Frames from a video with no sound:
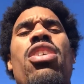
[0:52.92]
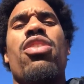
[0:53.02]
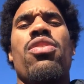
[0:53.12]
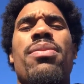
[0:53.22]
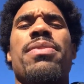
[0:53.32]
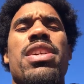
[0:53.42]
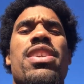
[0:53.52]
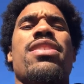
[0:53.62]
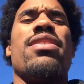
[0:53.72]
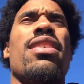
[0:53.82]
our agreement
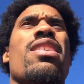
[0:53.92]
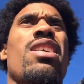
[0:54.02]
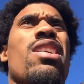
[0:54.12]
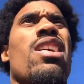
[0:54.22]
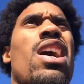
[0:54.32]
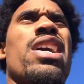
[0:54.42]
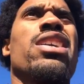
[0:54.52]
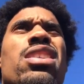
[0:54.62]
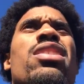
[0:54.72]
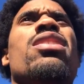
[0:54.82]
is I
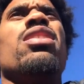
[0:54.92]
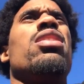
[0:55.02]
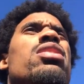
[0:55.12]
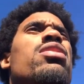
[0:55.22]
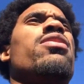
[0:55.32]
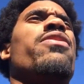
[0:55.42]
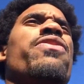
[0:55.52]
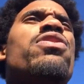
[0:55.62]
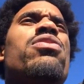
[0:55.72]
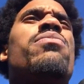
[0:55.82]
get the
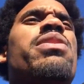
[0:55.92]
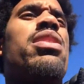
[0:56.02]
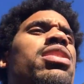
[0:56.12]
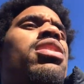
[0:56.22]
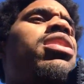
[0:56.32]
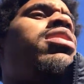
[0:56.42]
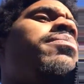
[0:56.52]
first month security